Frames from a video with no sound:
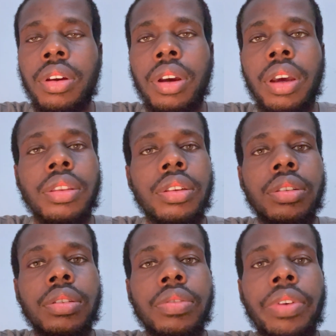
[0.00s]
at
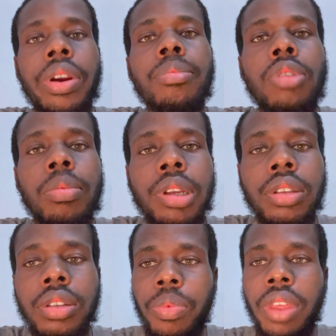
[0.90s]
this very
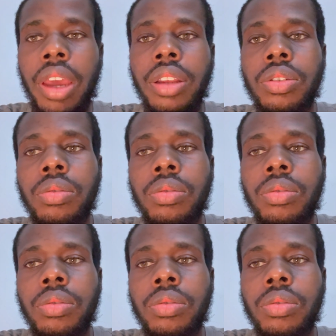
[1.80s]
moment that